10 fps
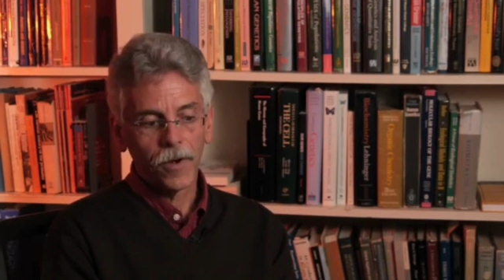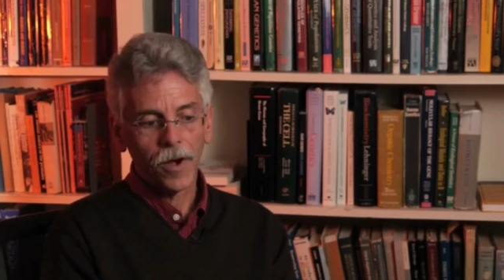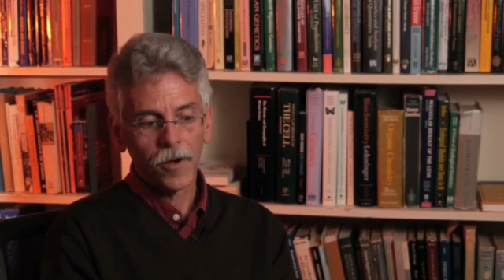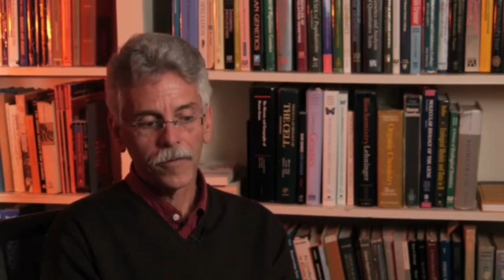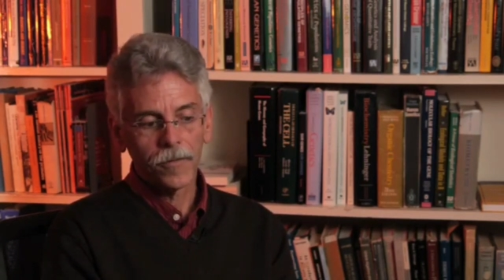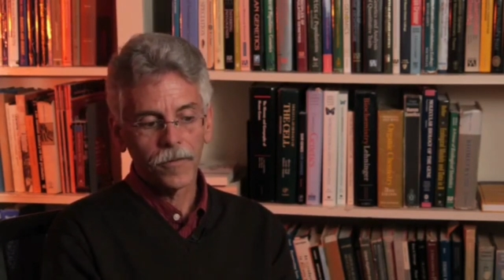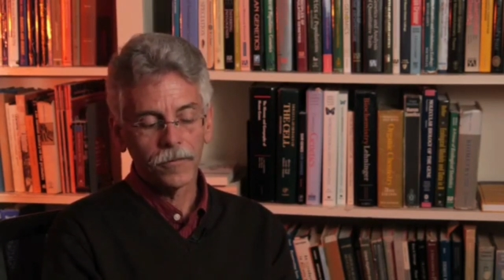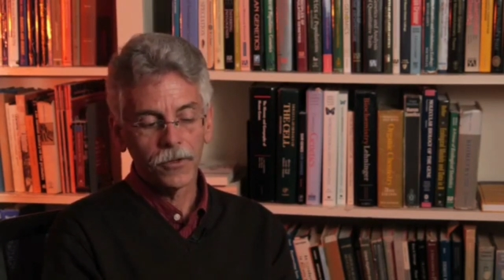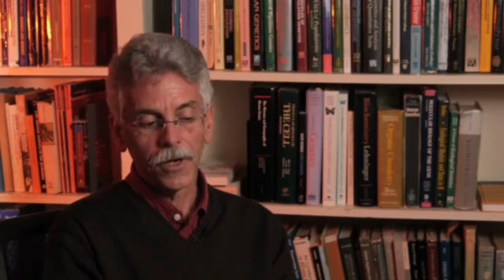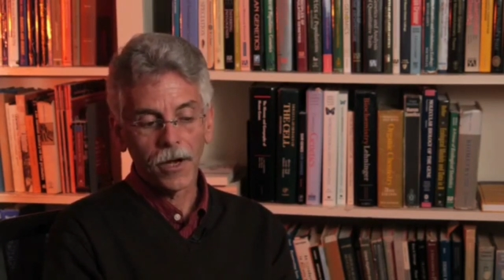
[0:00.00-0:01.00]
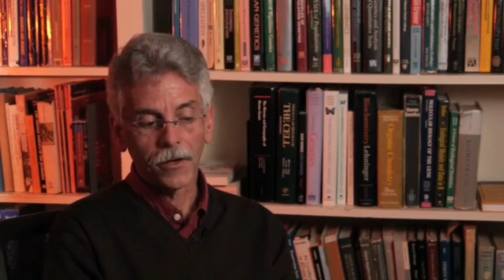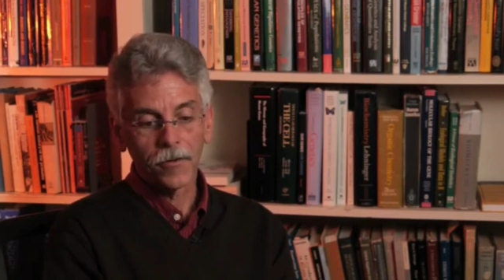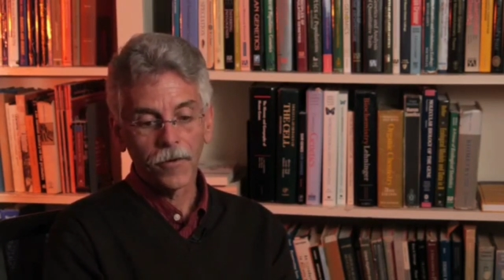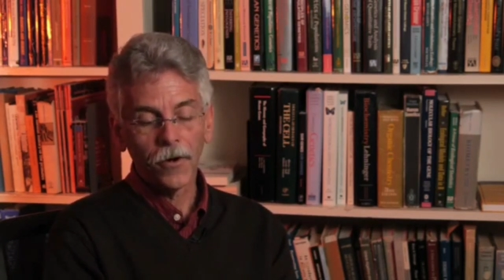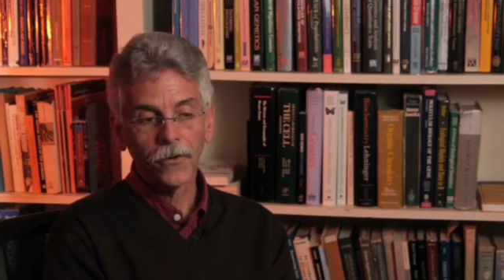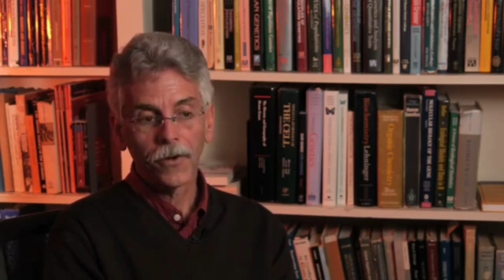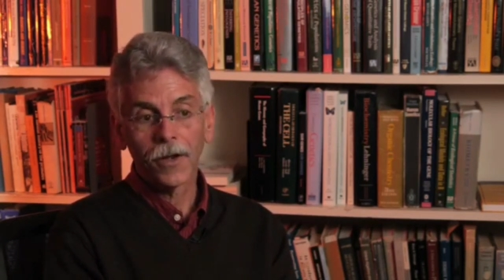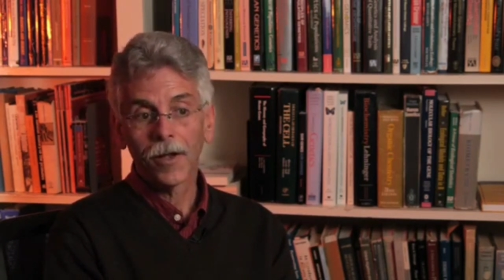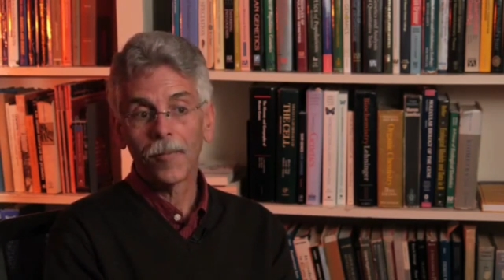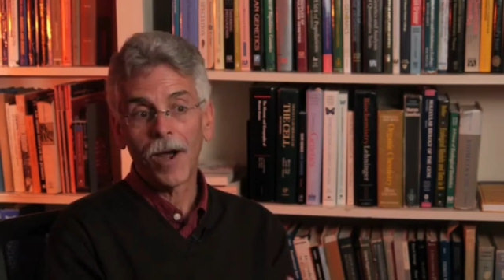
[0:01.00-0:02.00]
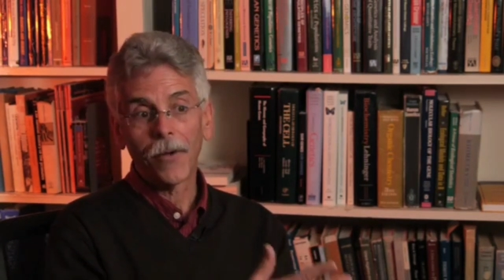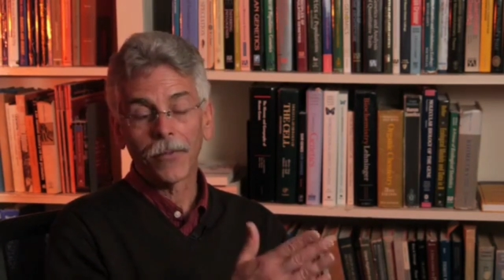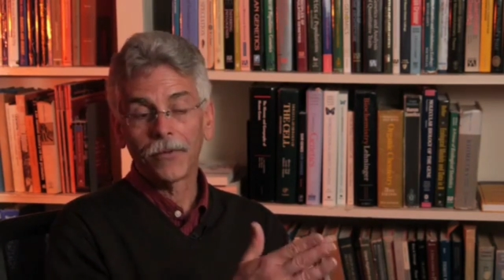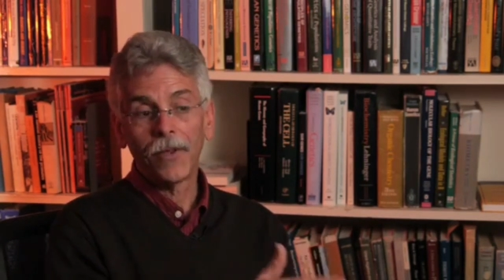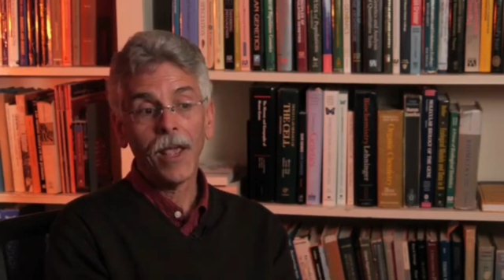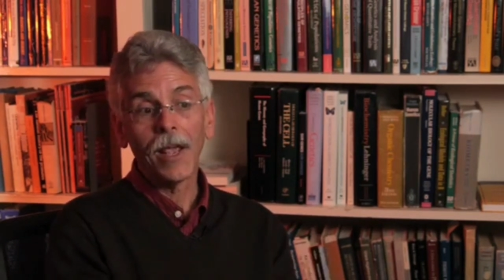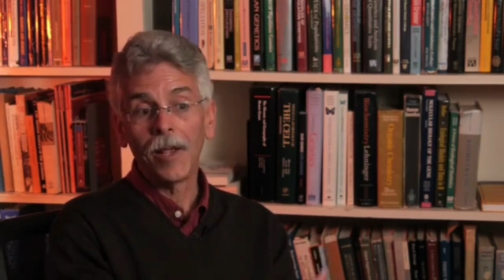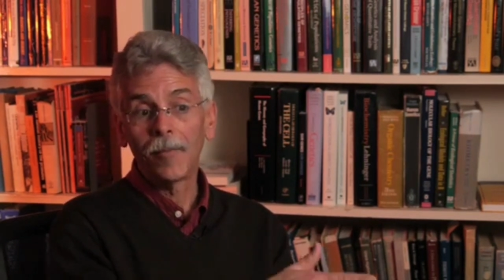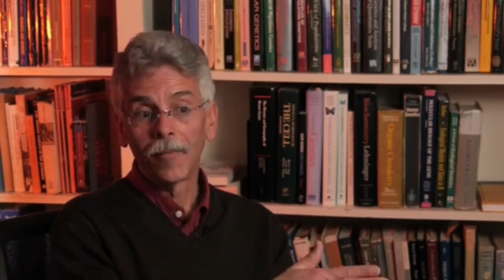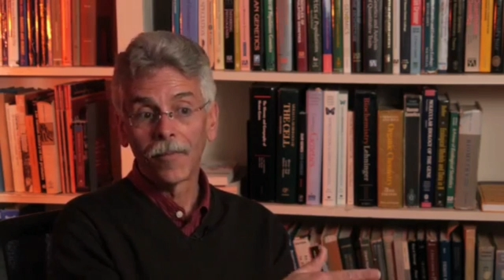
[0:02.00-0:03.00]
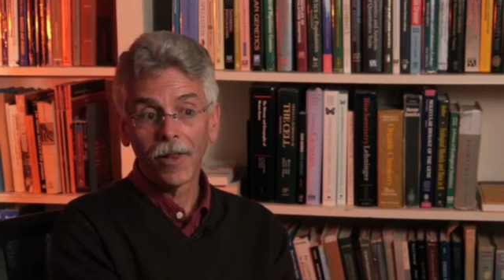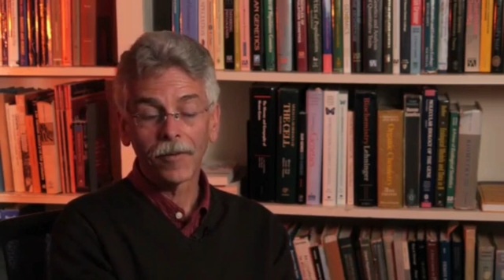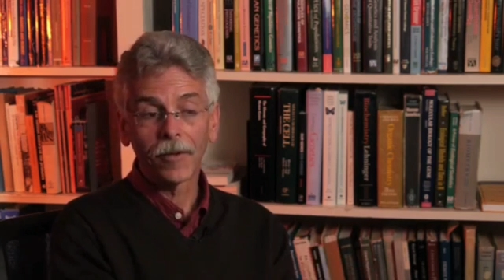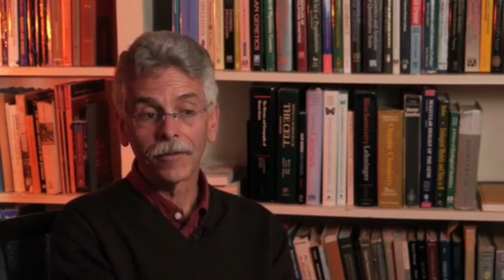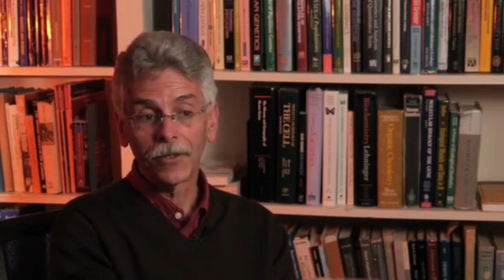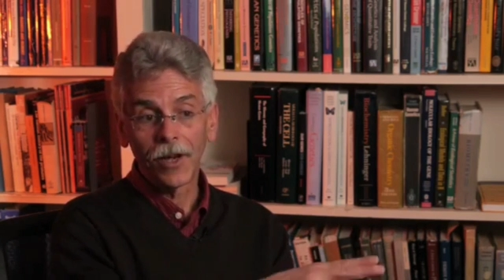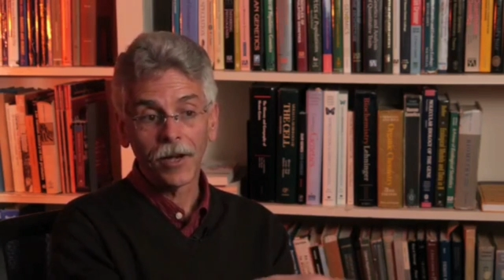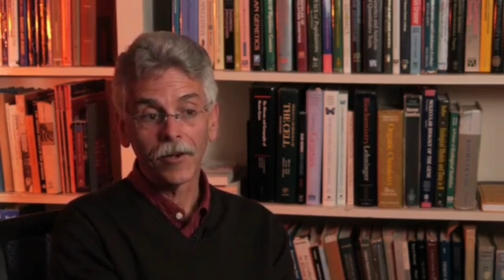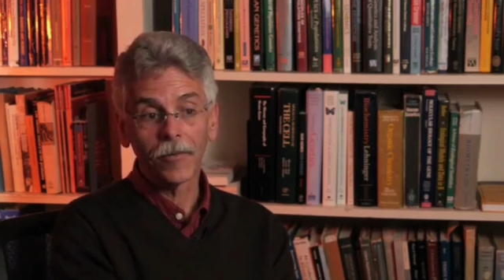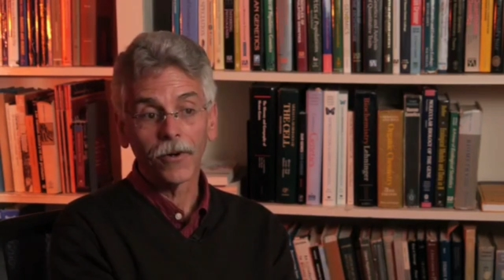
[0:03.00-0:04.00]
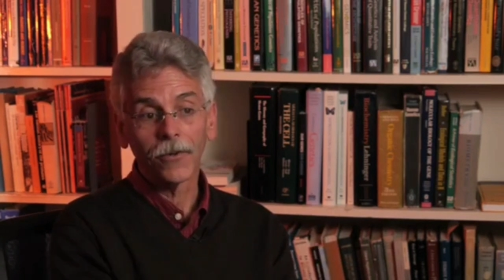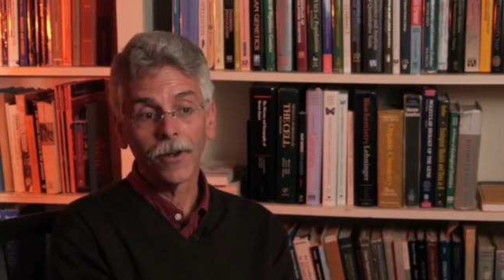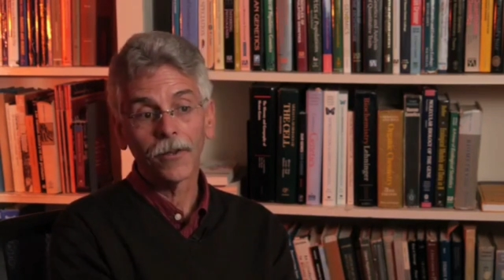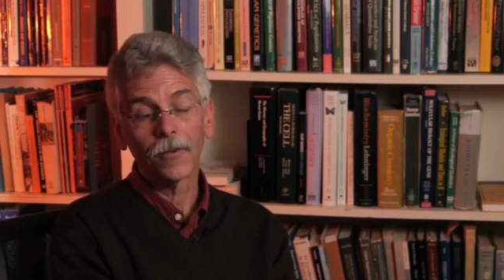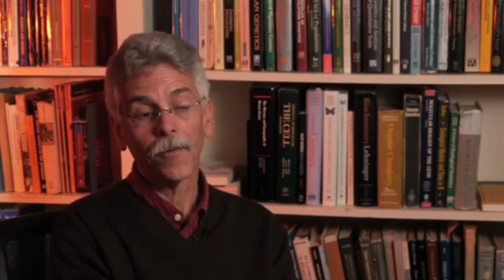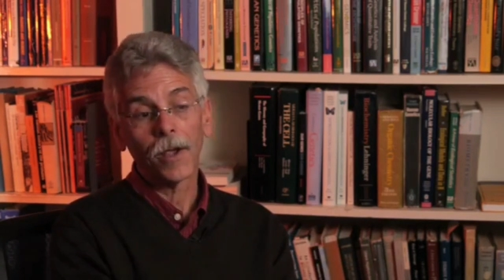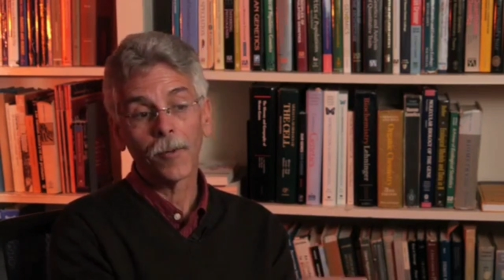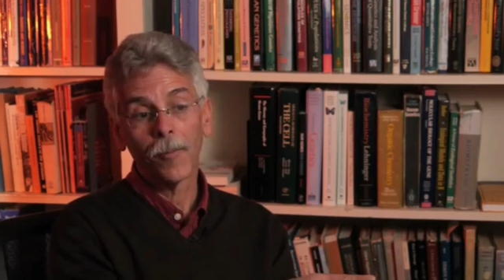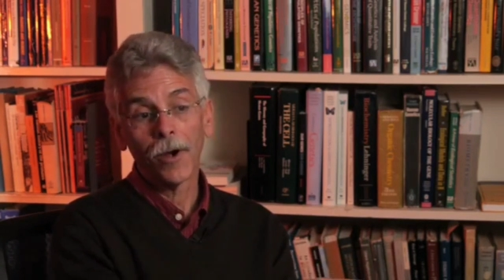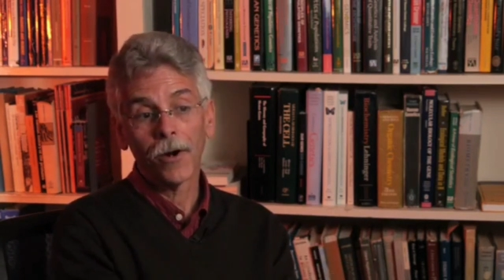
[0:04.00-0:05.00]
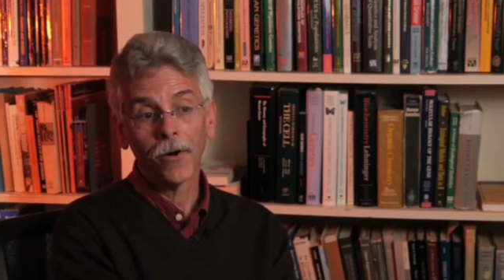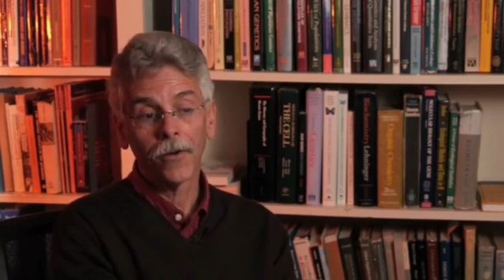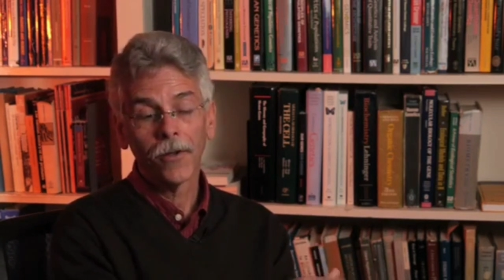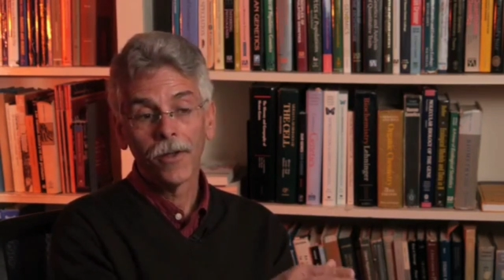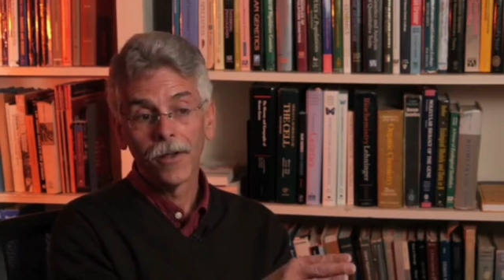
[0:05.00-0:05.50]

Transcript: of genetic diversity, about the same level of genetic diversity as if I compared